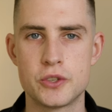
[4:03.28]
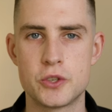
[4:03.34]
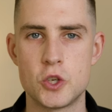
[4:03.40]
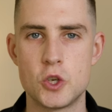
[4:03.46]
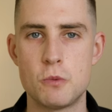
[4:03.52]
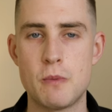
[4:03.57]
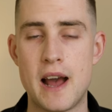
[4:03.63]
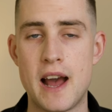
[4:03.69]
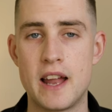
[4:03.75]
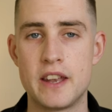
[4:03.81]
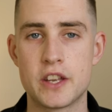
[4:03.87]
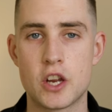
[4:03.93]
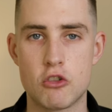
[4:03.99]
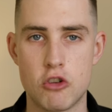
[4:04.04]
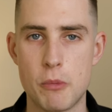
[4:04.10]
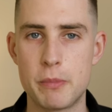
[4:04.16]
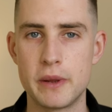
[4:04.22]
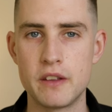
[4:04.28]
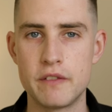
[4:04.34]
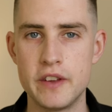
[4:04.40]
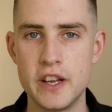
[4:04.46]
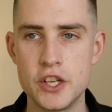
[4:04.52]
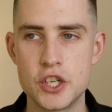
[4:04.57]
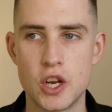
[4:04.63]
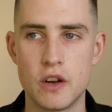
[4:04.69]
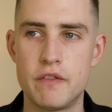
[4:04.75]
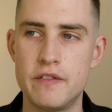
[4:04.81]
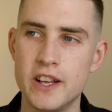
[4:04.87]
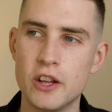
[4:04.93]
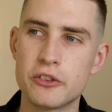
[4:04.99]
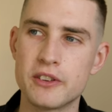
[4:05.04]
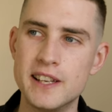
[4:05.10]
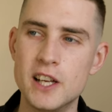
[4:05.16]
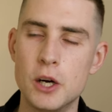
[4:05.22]
zoom and cropping feature
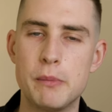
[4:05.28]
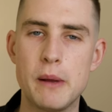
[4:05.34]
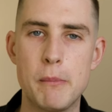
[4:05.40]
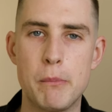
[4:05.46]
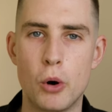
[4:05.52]
feels a little bit